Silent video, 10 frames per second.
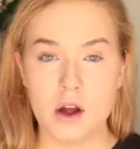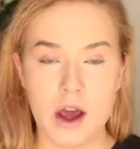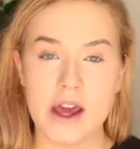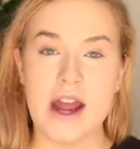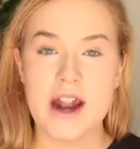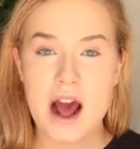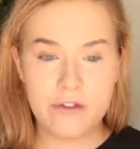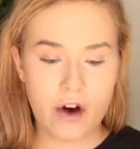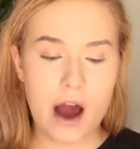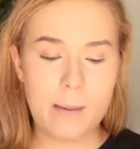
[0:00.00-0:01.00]
Okay, now
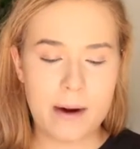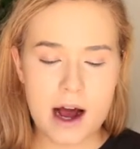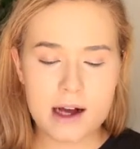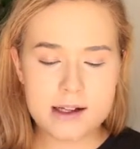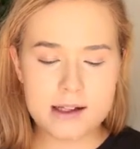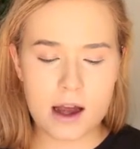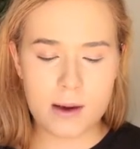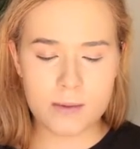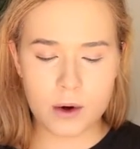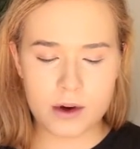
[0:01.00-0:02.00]
for eyebrows,
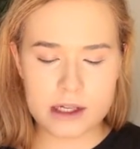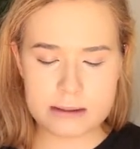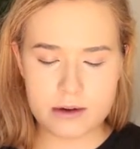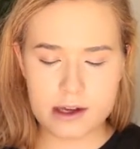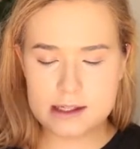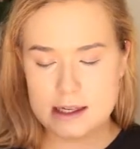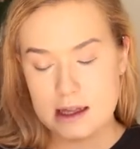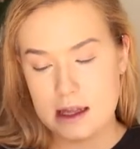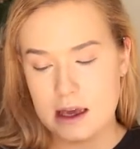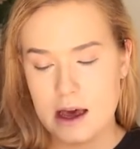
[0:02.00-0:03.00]
I'm going to be
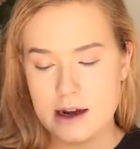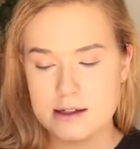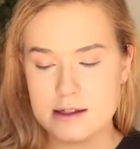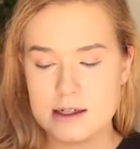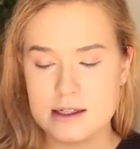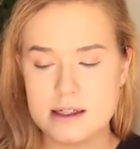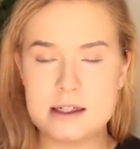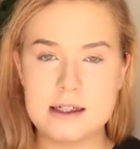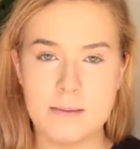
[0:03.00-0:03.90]
using the Anastasia